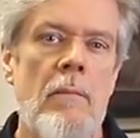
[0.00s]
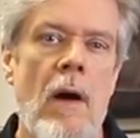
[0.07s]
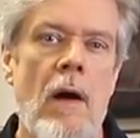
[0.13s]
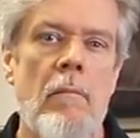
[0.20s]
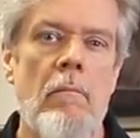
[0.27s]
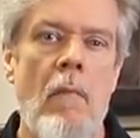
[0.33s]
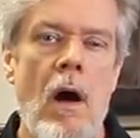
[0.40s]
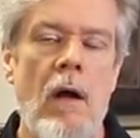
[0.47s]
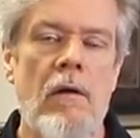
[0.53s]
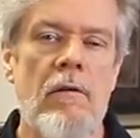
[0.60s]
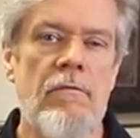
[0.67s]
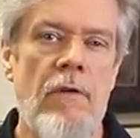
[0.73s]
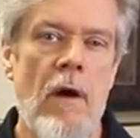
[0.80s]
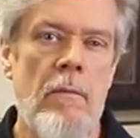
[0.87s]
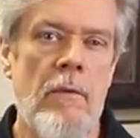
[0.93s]
about modern
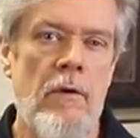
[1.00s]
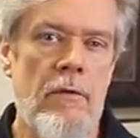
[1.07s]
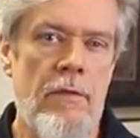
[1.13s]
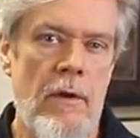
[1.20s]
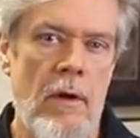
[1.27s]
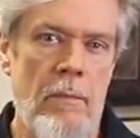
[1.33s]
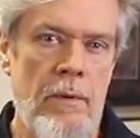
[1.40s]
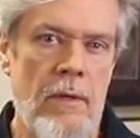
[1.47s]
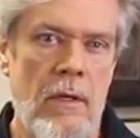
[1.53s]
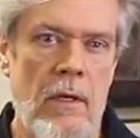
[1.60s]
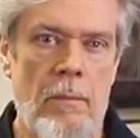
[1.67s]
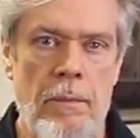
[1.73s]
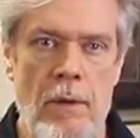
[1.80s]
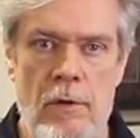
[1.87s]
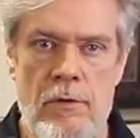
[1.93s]
pharmacotherapeutic
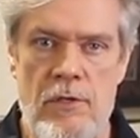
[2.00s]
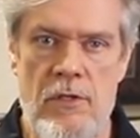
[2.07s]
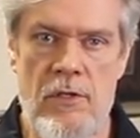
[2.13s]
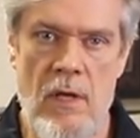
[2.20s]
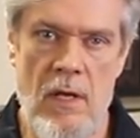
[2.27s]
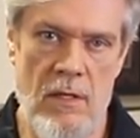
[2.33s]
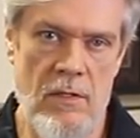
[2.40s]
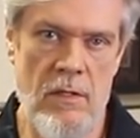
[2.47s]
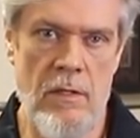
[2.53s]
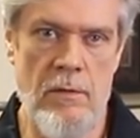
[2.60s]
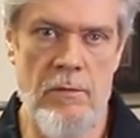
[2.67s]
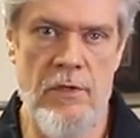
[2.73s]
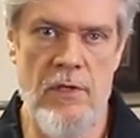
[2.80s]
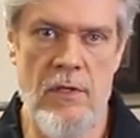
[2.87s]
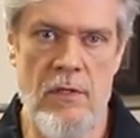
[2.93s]
approaches to insulin
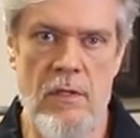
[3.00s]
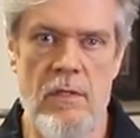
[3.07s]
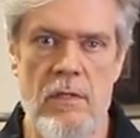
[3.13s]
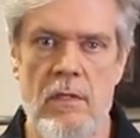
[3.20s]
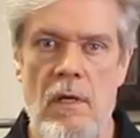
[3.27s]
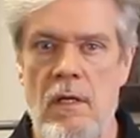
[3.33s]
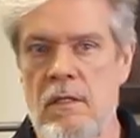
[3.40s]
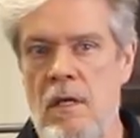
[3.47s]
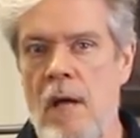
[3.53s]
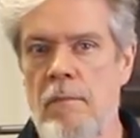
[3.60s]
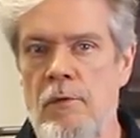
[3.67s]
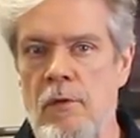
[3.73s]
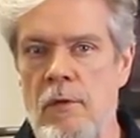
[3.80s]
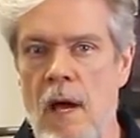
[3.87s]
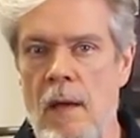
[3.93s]
resistance and type
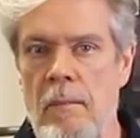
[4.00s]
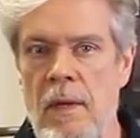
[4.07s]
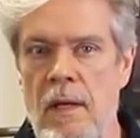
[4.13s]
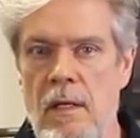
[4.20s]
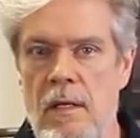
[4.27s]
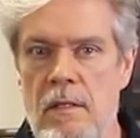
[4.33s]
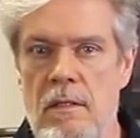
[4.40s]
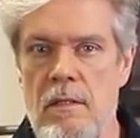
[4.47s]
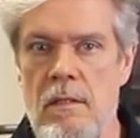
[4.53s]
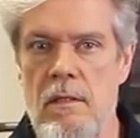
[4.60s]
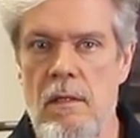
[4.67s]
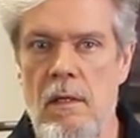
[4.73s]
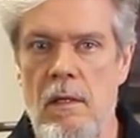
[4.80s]
2 diabetes.